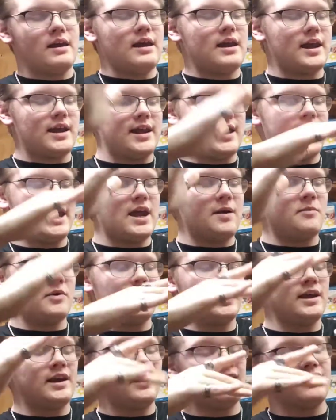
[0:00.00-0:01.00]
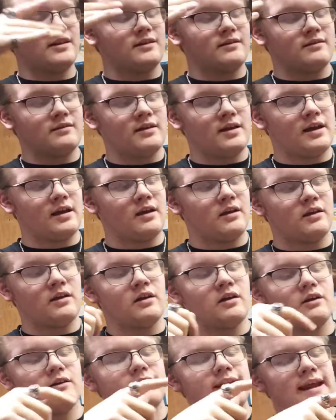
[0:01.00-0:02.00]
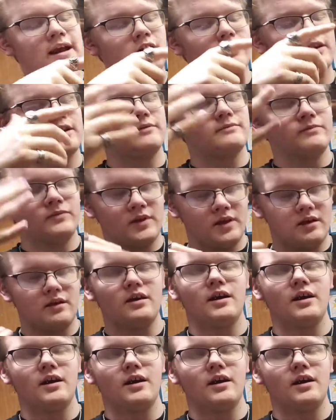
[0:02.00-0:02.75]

and hammered it, and then or nailed it,